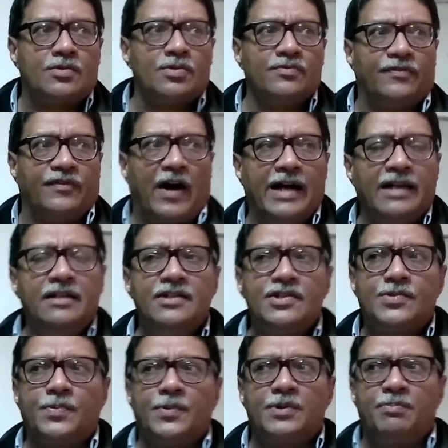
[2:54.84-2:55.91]
to
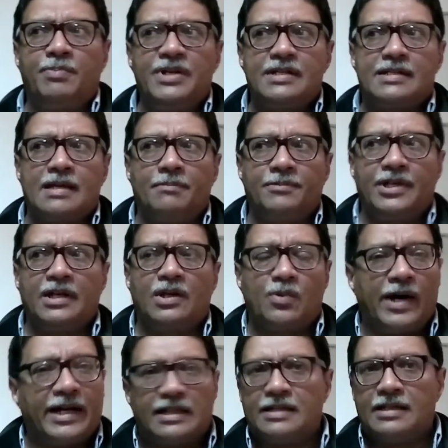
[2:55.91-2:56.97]
violence would be something
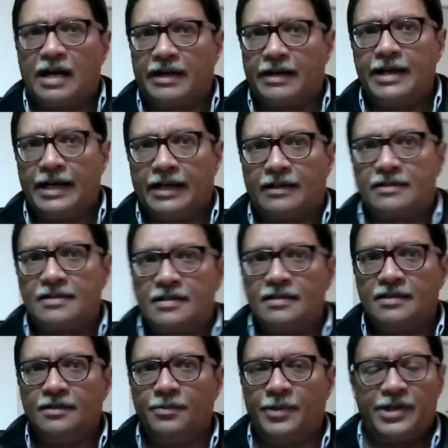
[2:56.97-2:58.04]
quite direct,
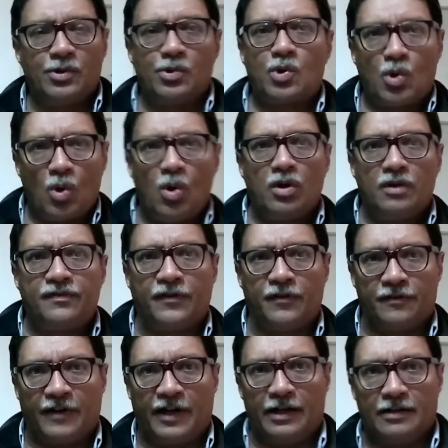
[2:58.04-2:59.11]
where you call for
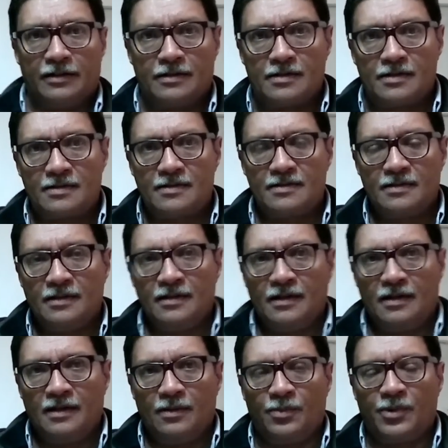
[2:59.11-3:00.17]
violence,
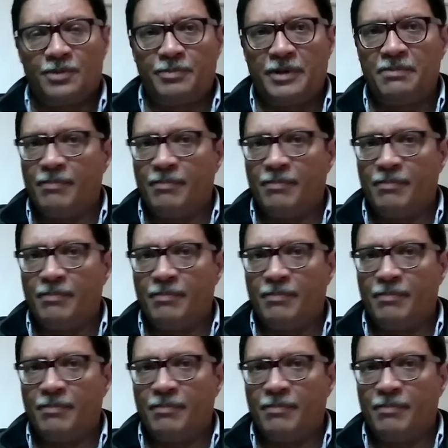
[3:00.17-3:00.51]
would be